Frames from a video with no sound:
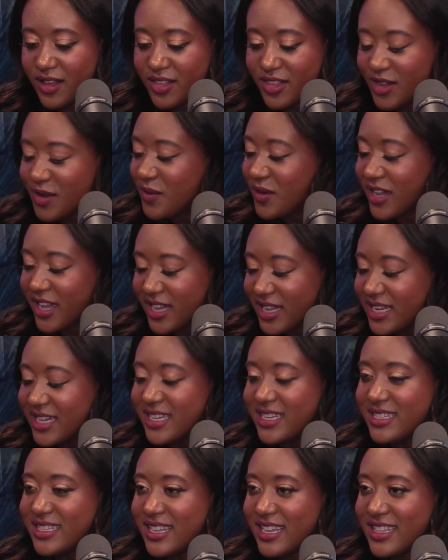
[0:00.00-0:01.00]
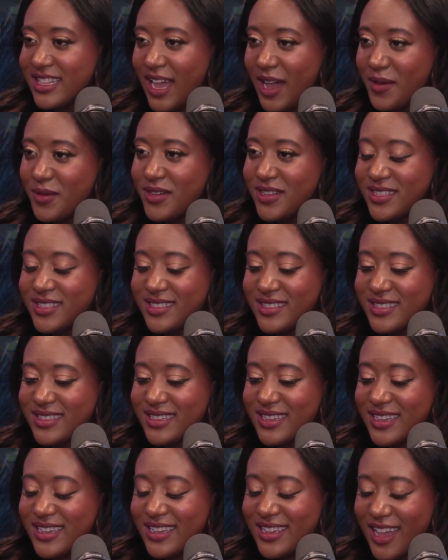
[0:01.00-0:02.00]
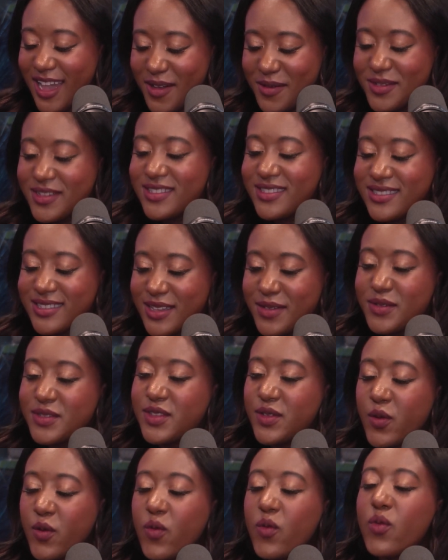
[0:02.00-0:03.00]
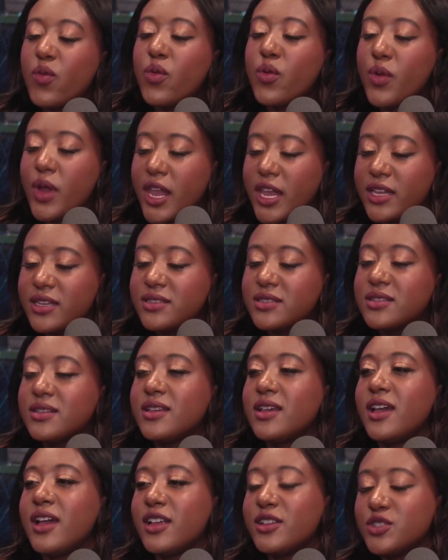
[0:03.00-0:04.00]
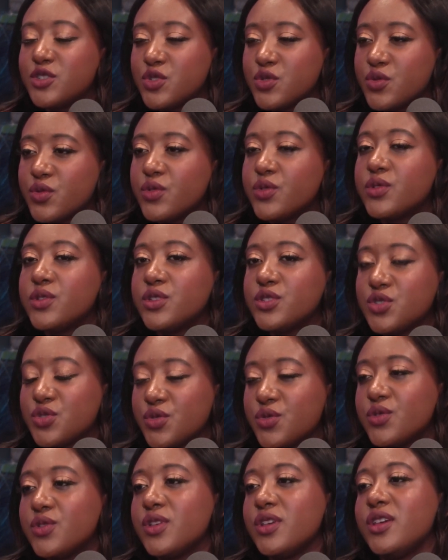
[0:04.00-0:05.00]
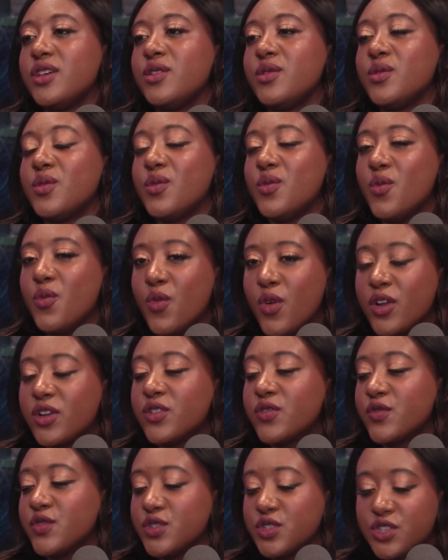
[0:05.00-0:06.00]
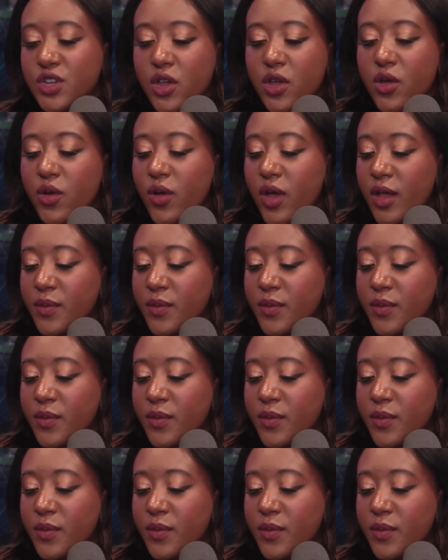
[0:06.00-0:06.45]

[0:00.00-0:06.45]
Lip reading: I think we hit it. Like, it was a great and truly wonderful show.